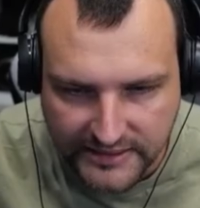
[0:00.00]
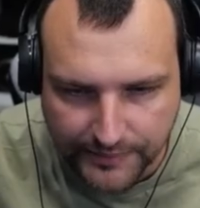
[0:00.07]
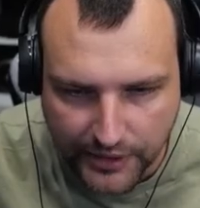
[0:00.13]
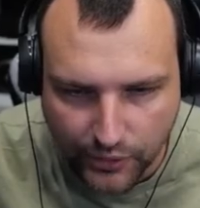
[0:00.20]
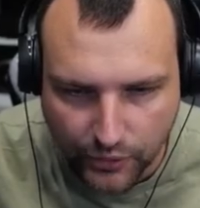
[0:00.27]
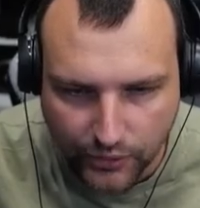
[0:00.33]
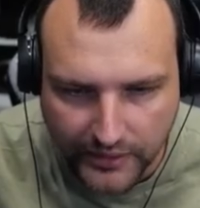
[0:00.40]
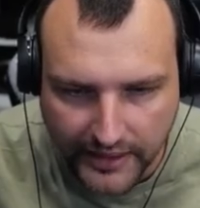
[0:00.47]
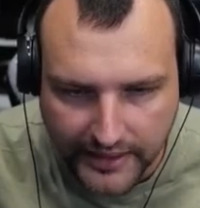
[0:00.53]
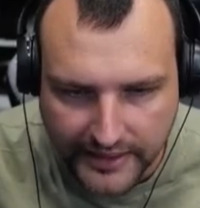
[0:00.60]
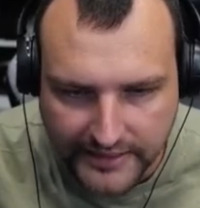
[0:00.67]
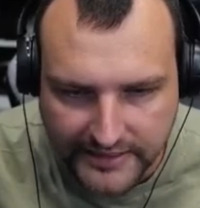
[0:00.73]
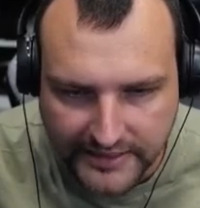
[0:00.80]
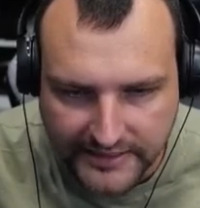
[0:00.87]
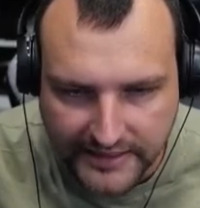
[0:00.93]
beauty.
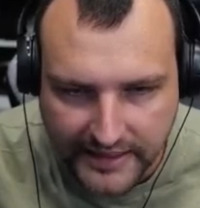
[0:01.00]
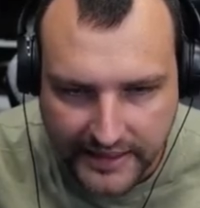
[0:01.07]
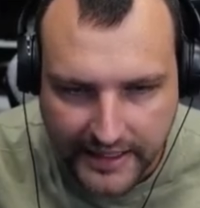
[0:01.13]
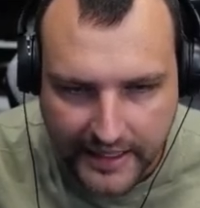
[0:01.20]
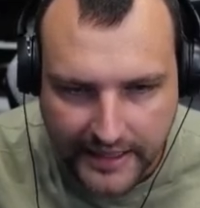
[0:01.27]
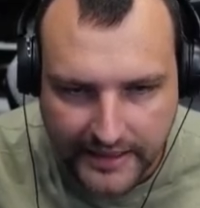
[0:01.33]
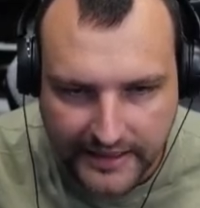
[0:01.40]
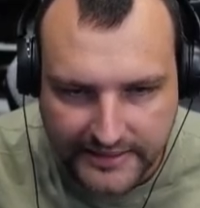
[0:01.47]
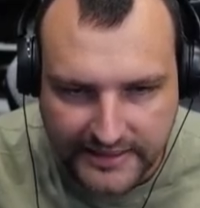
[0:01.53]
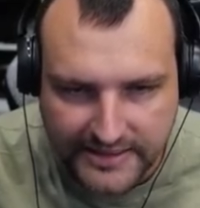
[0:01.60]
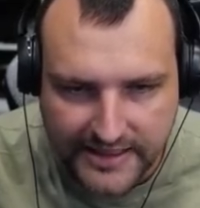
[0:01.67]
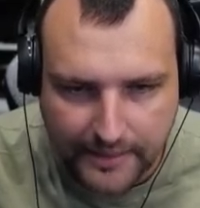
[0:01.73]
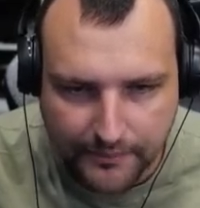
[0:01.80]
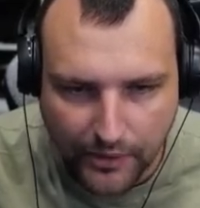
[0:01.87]
This is the